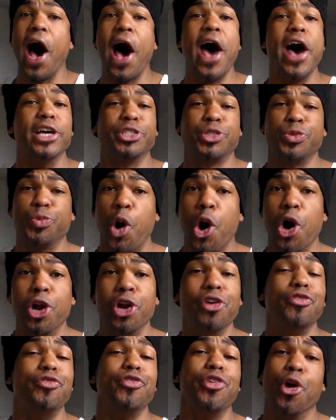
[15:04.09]
as
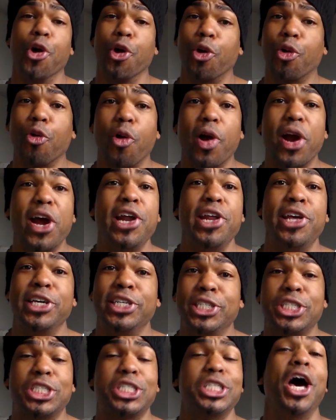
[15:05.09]
one of your
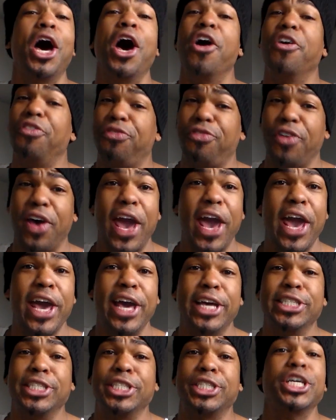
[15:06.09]
greatest
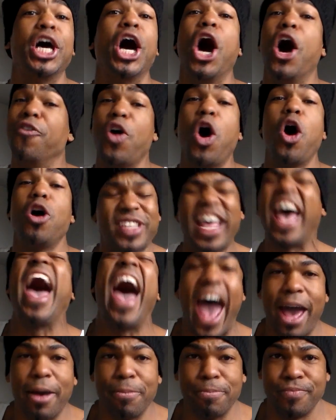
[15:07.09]
fans of all
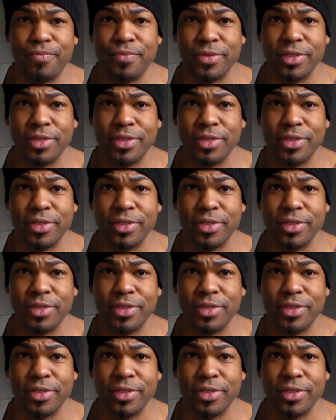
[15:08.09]
time,